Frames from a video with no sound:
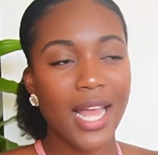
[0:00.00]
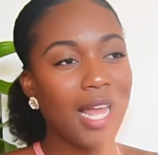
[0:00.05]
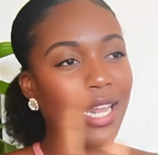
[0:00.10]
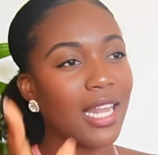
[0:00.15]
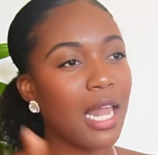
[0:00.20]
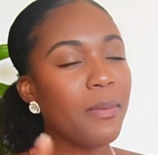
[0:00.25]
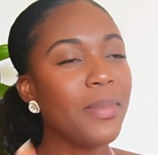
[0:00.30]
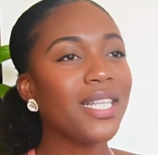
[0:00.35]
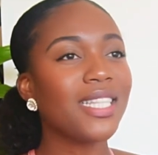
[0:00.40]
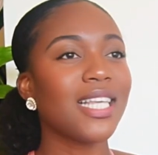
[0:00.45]

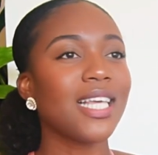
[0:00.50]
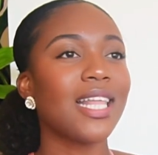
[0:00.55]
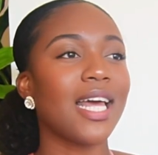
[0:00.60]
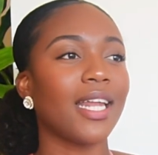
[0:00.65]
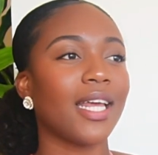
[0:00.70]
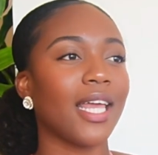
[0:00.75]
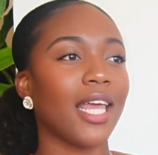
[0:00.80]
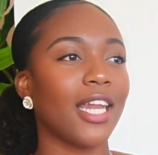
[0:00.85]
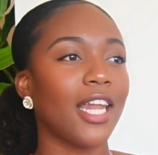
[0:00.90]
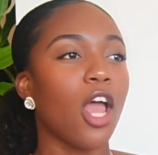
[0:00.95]
Let me say that
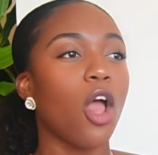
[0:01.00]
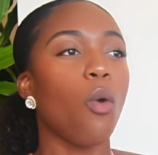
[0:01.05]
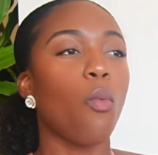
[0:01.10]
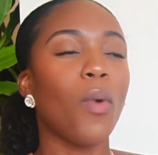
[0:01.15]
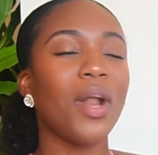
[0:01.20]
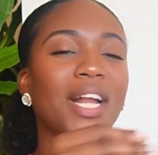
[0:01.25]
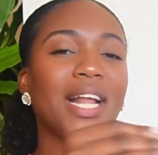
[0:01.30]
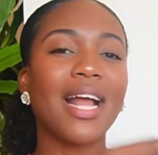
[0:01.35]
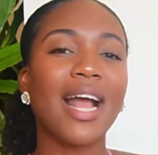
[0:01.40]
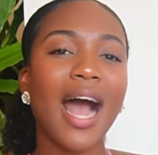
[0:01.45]
again.
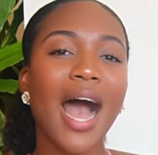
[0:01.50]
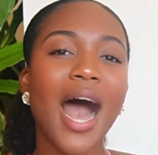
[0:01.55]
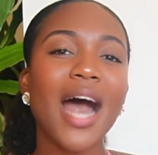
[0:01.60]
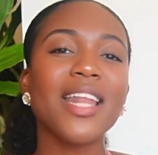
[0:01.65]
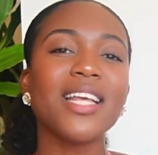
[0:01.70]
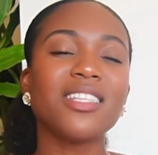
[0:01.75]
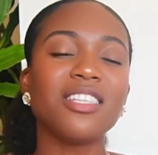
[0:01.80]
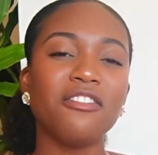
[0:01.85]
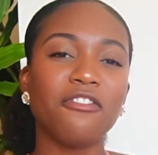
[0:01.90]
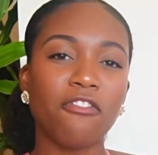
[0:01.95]
When God
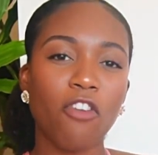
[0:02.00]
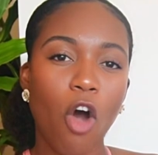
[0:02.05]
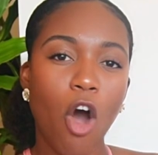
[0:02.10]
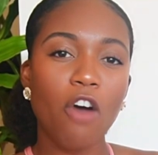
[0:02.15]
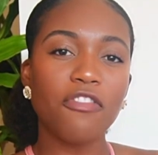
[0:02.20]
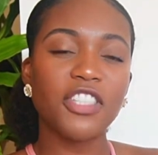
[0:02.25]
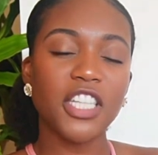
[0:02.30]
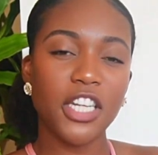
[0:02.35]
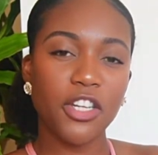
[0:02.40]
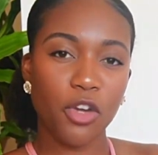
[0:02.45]
is
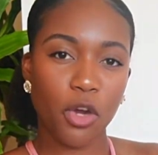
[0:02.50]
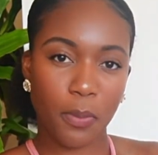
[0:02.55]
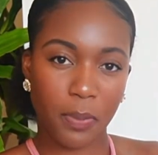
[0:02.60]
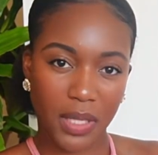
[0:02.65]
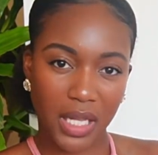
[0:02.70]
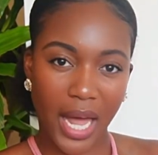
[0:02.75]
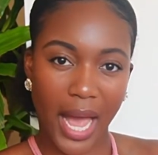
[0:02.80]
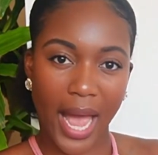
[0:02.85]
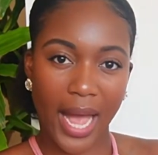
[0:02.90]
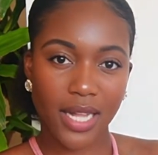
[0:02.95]
involved in your
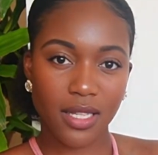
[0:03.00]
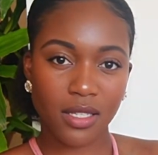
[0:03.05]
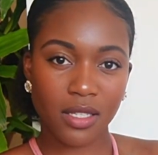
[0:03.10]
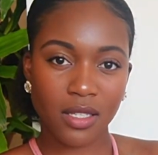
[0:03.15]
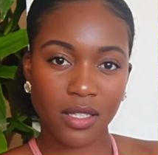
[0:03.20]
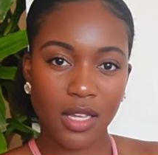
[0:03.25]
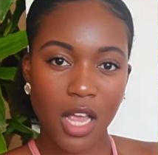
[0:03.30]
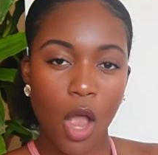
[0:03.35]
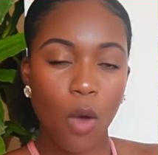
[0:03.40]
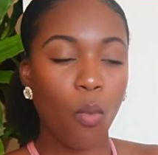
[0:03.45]
plans,